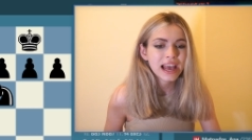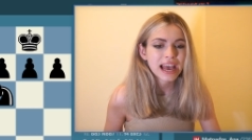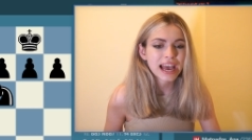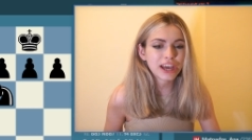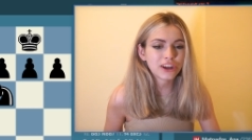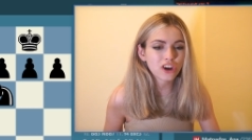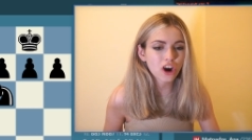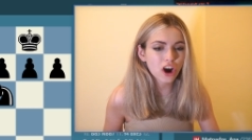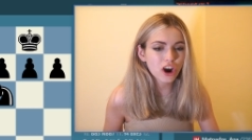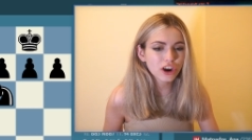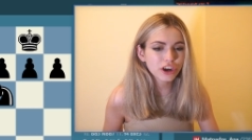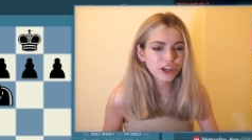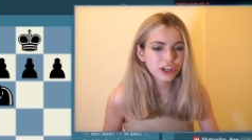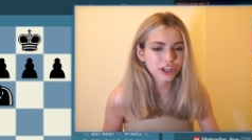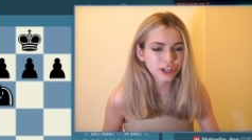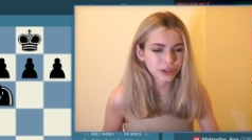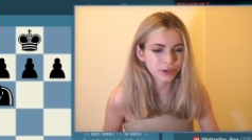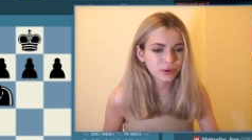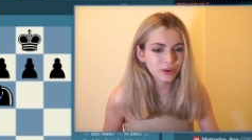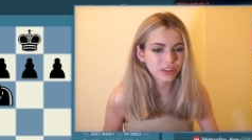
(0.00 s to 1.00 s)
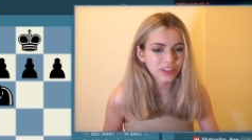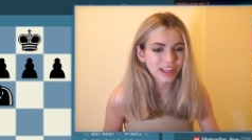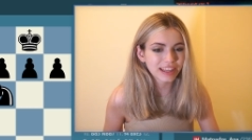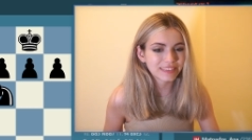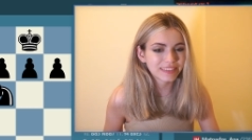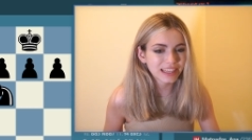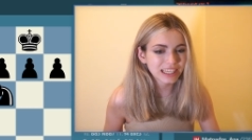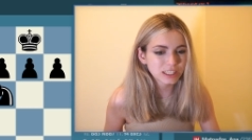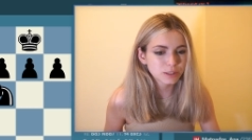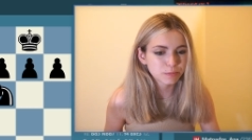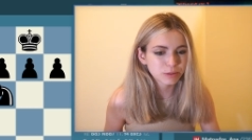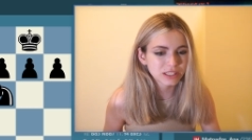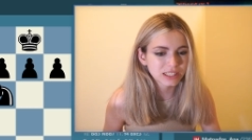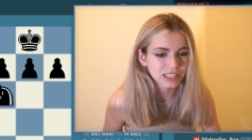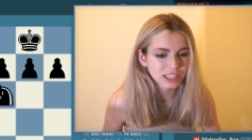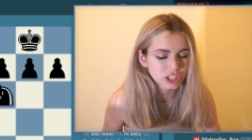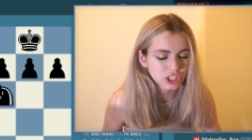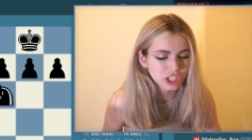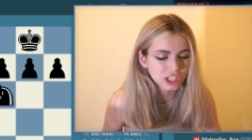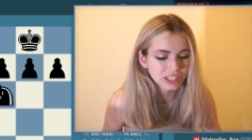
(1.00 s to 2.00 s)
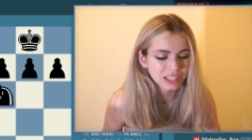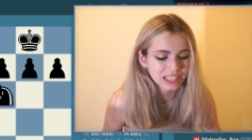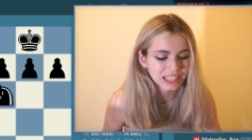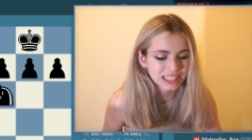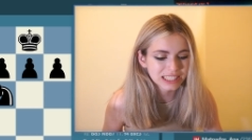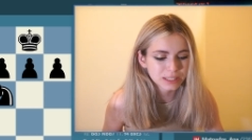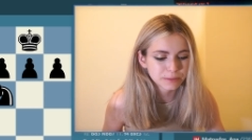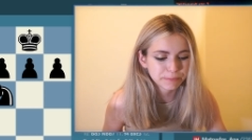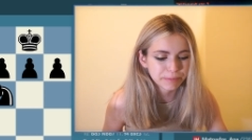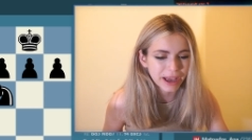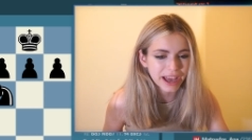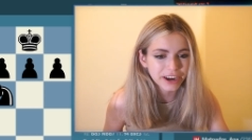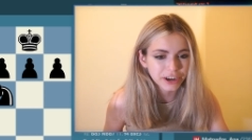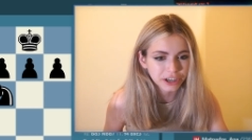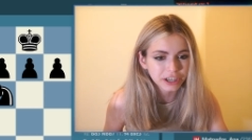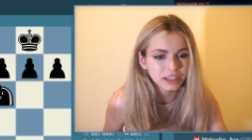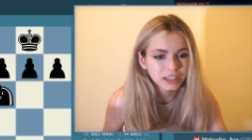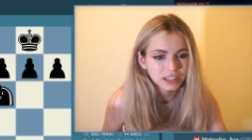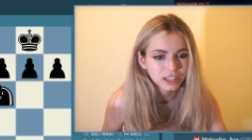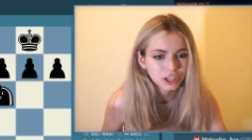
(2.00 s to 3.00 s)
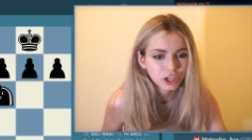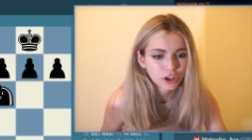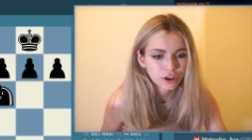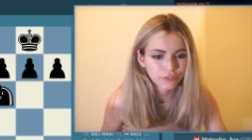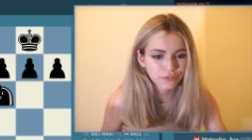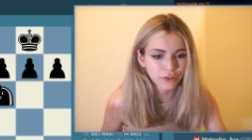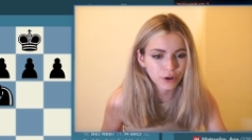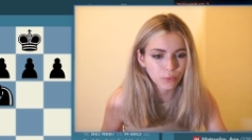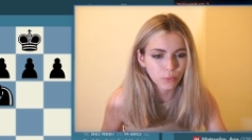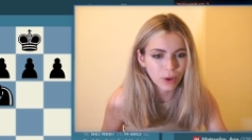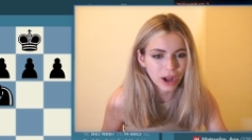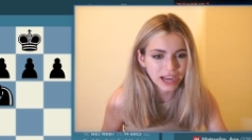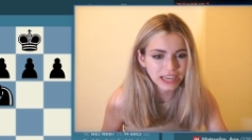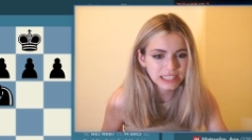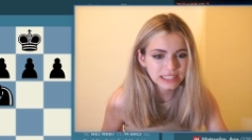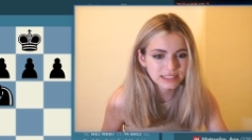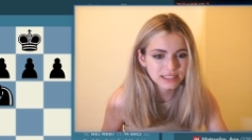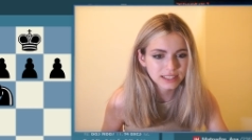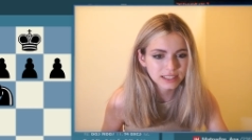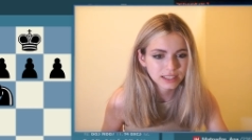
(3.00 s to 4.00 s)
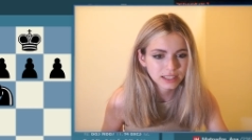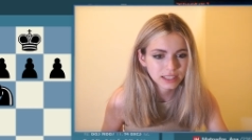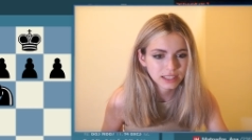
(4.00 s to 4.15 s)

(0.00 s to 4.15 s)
and argue that this position is better for white